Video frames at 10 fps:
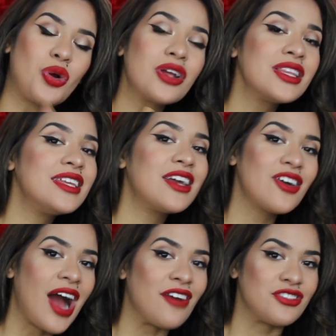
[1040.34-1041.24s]
Shortly
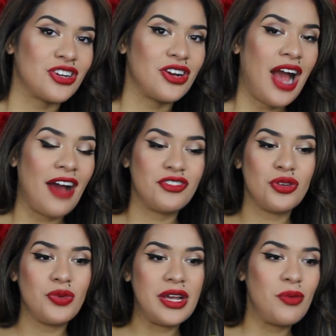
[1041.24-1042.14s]
thereafter,
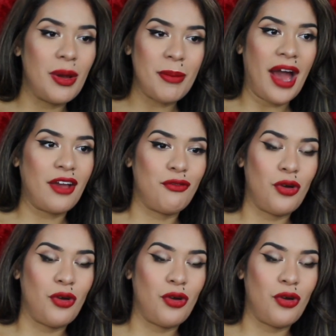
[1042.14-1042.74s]
after we went back and